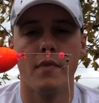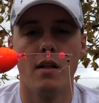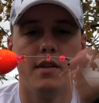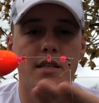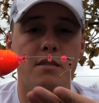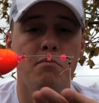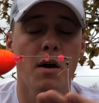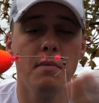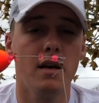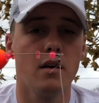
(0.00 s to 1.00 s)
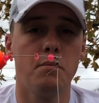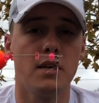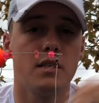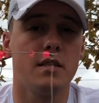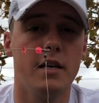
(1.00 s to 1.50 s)
this might be a good
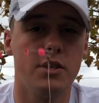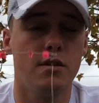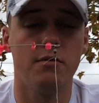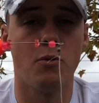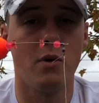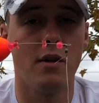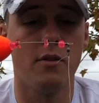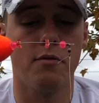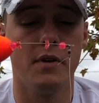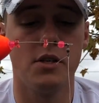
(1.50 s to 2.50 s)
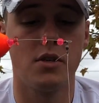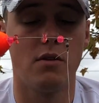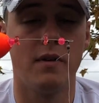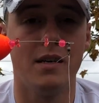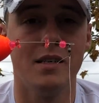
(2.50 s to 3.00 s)
presentation for if the fish are
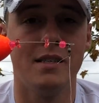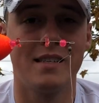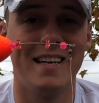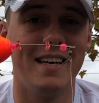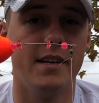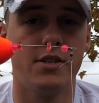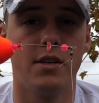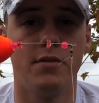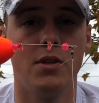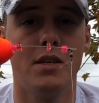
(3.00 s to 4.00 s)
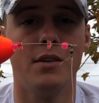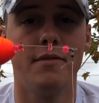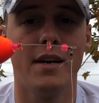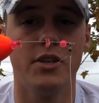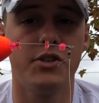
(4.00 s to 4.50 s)
very skittish, if you're in
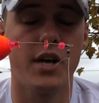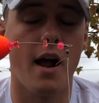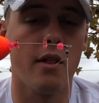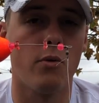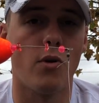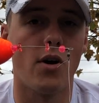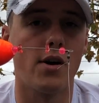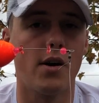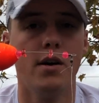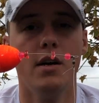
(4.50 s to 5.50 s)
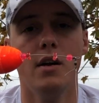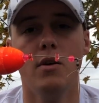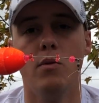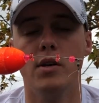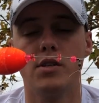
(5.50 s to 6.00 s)
very shallow water,
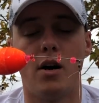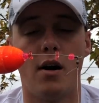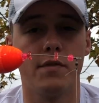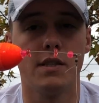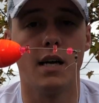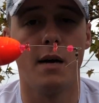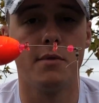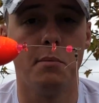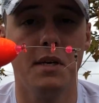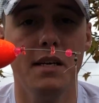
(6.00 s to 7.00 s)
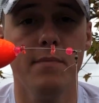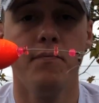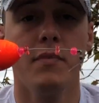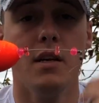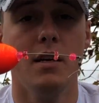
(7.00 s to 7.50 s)
which oftentimes I'm in,
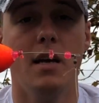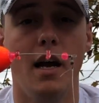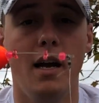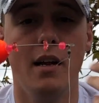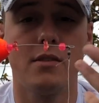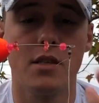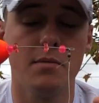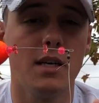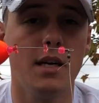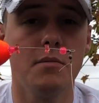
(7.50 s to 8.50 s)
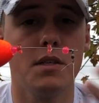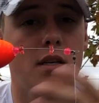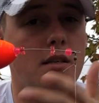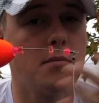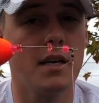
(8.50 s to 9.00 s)
and sometimes it
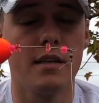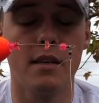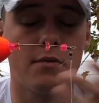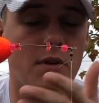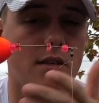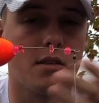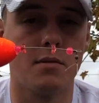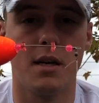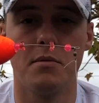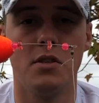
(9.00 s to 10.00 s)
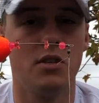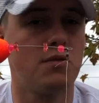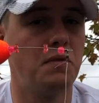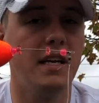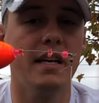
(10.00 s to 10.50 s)
doesn't make a difference. Sometimes they're just
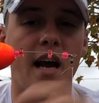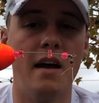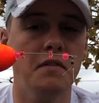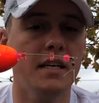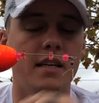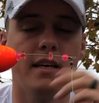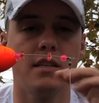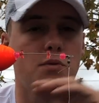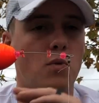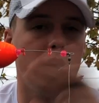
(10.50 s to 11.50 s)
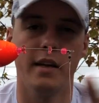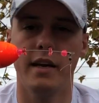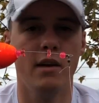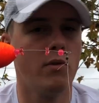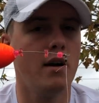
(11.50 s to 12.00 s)
feeding heavy and they just want to
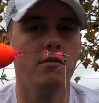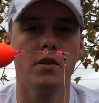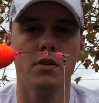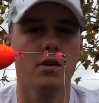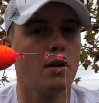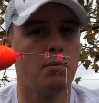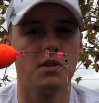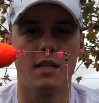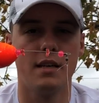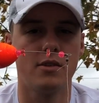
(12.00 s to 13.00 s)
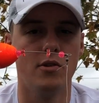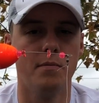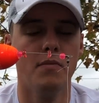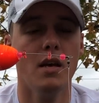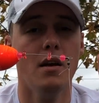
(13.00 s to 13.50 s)
hit whatever you're going to present to them.
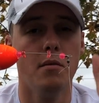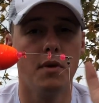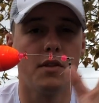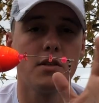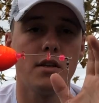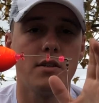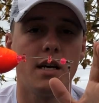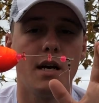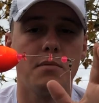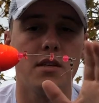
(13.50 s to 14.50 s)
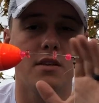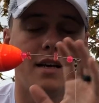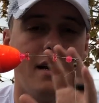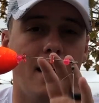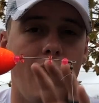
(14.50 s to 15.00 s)
But there's other times
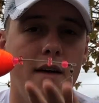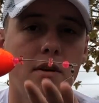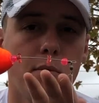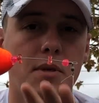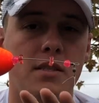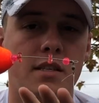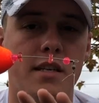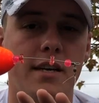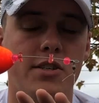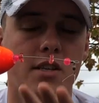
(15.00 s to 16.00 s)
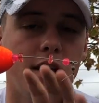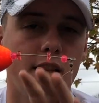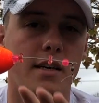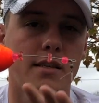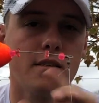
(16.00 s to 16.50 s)
that having a presentation like
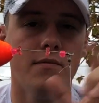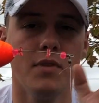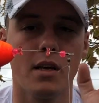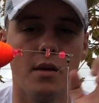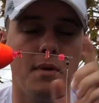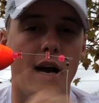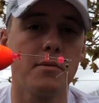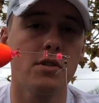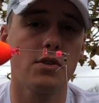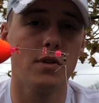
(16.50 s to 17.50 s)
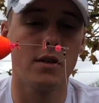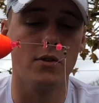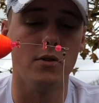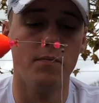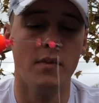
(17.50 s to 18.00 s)
this can be absolutely
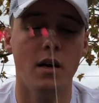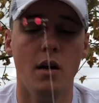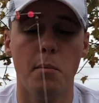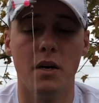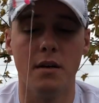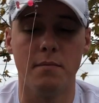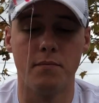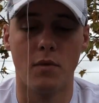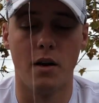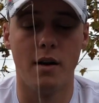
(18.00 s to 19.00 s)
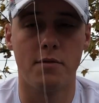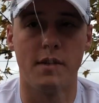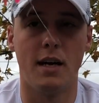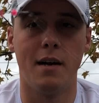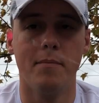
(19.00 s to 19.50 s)
critical. But enough of
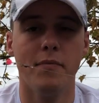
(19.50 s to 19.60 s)
that.